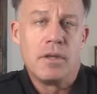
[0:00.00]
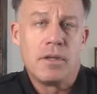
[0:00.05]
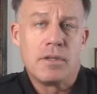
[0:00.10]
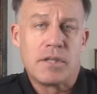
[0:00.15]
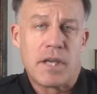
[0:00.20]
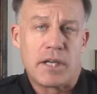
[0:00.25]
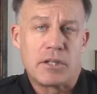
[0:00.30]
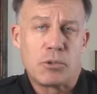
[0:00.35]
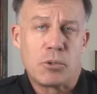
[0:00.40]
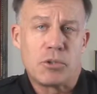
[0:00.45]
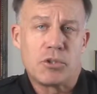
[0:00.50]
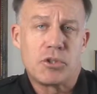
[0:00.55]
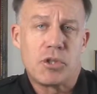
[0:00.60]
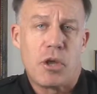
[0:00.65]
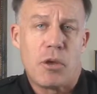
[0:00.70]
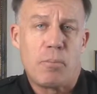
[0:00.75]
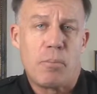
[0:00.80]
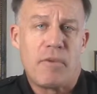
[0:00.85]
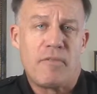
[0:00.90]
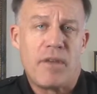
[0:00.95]
Sexual
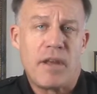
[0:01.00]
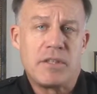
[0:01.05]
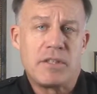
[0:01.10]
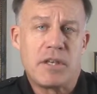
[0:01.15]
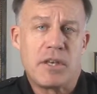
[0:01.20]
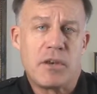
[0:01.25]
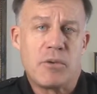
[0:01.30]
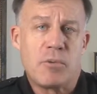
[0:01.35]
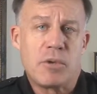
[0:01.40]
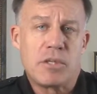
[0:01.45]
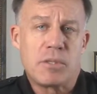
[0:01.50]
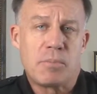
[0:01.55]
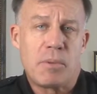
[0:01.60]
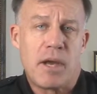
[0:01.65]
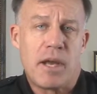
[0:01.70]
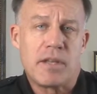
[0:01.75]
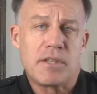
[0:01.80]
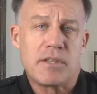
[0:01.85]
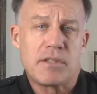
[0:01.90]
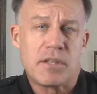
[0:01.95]
assault prevention and
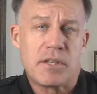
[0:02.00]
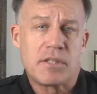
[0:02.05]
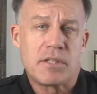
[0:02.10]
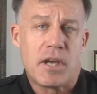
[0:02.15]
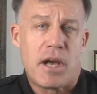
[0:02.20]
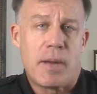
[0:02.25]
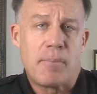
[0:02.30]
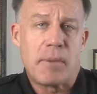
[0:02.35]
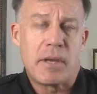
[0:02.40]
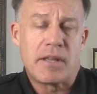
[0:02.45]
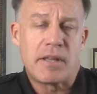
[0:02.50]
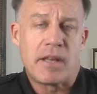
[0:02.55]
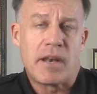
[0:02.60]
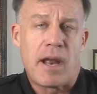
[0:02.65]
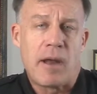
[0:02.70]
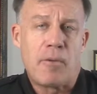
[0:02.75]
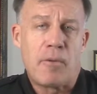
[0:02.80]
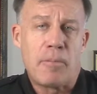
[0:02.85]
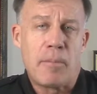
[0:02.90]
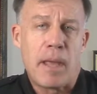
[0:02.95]
response is a topic that
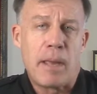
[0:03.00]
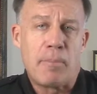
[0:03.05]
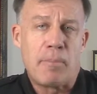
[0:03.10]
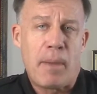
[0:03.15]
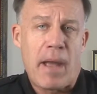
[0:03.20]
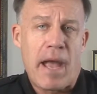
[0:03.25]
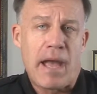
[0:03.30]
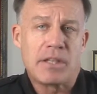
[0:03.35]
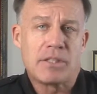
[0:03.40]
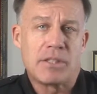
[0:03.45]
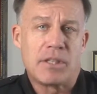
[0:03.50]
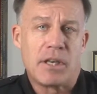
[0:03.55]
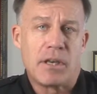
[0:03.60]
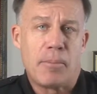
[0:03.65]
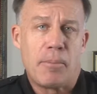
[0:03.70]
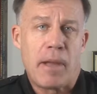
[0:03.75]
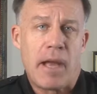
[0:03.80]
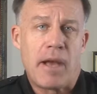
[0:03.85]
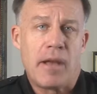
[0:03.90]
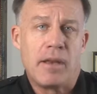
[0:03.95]
I remain
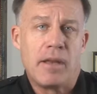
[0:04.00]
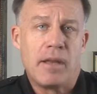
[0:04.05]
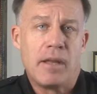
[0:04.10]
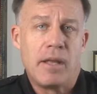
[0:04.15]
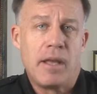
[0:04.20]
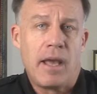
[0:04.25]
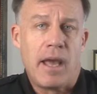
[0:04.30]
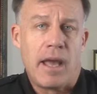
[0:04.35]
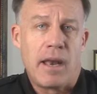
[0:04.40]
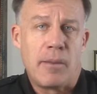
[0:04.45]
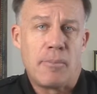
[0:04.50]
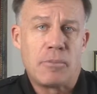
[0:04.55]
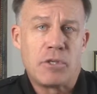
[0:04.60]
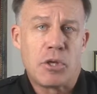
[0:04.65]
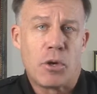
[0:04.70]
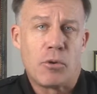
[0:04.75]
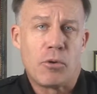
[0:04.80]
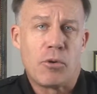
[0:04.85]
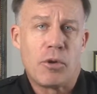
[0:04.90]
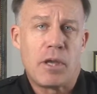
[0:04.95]
passionate about and am
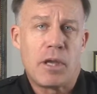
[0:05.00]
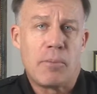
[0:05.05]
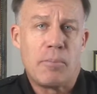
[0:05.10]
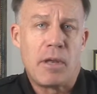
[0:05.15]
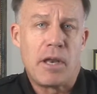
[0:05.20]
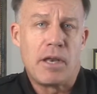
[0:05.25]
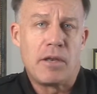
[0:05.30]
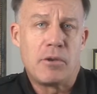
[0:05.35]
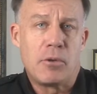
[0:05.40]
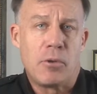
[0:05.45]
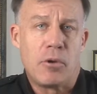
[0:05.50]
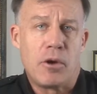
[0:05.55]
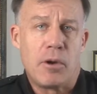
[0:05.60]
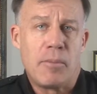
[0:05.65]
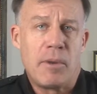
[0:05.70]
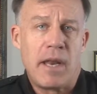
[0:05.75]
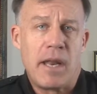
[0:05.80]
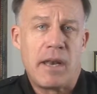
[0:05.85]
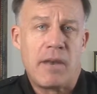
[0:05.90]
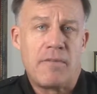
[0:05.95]
totally committed to
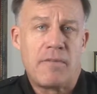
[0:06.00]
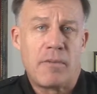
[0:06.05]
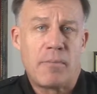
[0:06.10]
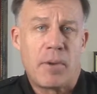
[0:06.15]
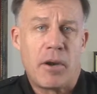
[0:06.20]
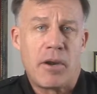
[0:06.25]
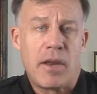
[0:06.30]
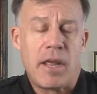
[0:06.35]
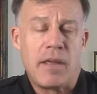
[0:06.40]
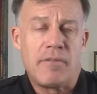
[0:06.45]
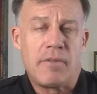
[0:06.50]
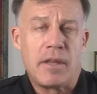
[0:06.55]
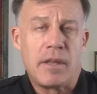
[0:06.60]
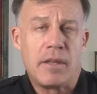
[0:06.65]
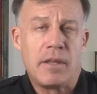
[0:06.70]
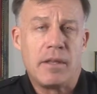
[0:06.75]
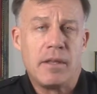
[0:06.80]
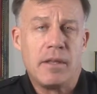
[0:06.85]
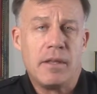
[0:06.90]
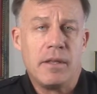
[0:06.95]
eliminating from our
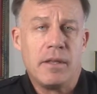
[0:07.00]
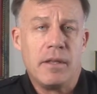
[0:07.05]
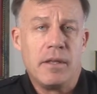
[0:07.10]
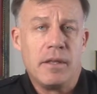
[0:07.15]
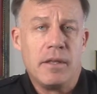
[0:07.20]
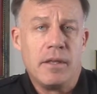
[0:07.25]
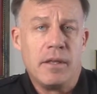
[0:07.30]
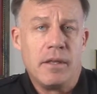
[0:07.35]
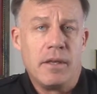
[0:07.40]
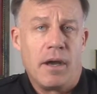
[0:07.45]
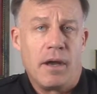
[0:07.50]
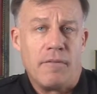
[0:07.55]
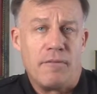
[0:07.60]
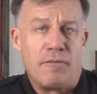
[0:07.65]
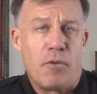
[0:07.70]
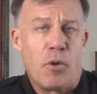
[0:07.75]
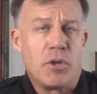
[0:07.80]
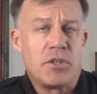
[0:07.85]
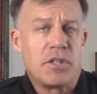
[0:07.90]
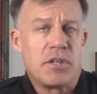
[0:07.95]
Navy.
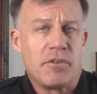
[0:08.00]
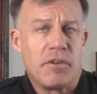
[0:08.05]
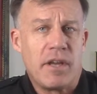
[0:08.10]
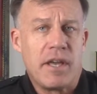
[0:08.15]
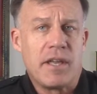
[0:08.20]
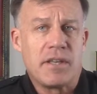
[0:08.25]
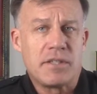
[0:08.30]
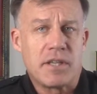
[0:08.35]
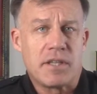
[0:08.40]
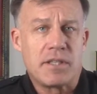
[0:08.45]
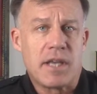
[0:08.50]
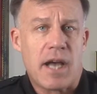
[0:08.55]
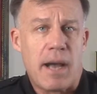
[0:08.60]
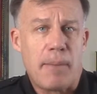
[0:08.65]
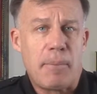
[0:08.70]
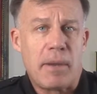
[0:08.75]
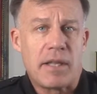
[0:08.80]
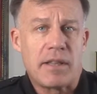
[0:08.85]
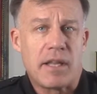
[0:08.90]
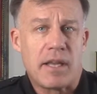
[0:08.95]
Unfortunately, it's a
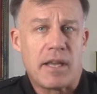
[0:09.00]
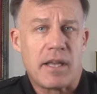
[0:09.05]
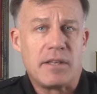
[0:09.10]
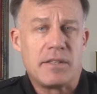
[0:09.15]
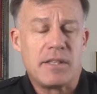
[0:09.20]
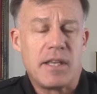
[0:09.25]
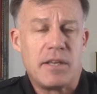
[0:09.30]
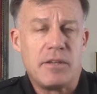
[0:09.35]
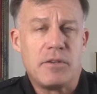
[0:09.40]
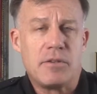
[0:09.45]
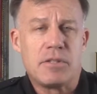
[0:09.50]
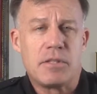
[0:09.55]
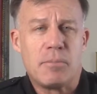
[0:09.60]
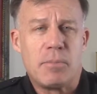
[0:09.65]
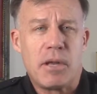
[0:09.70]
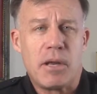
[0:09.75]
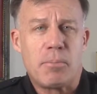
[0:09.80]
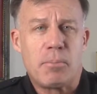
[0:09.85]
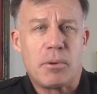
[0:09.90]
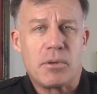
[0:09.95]
topic that continues
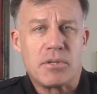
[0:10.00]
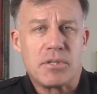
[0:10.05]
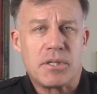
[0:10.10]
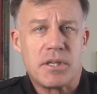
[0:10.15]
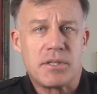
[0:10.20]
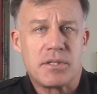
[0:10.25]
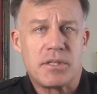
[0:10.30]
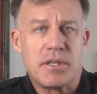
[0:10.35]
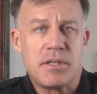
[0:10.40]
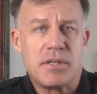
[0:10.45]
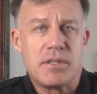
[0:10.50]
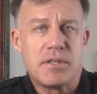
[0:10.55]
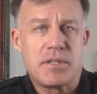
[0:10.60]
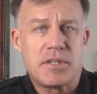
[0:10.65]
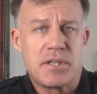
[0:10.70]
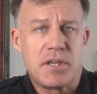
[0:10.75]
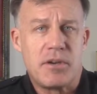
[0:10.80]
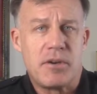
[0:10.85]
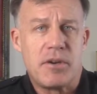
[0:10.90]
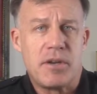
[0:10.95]
to be a persistent,
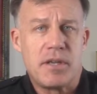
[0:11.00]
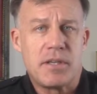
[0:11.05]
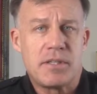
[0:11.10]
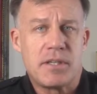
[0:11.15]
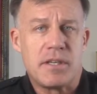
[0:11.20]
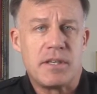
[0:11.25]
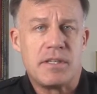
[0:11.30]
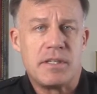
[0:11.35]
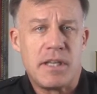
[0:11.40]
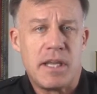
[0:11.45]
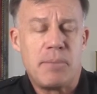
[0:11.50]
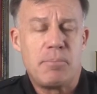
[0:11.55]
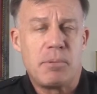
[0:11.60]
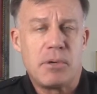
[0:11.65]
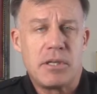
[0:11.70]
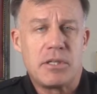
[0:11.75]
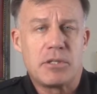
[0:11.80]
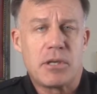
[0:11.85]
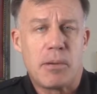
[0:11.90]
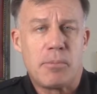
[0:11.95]
serious, and
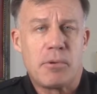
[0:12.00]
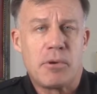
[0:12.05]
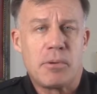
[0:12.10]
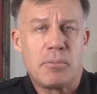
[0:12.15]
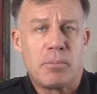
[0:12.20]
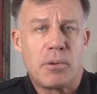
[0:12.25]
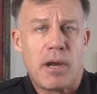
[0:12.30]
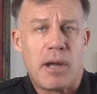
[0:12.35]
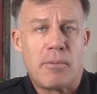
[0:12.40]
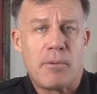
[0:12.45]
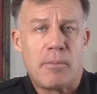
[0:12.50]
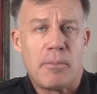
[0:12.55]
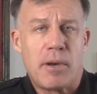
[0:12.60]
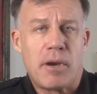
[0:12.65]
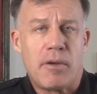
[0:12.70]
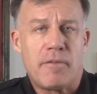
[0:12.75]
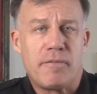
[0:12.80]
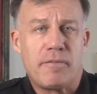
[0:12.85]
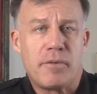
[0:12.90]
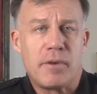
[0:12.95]
deeply troubling problem
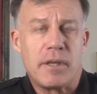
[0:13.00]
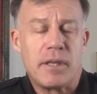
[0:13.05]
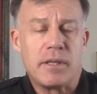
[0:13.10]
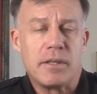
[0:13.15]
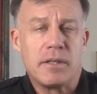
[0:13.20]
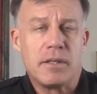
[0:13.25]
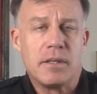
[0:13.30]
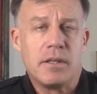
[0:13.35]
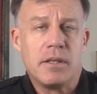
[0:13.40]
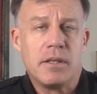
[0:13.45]
in our fleet.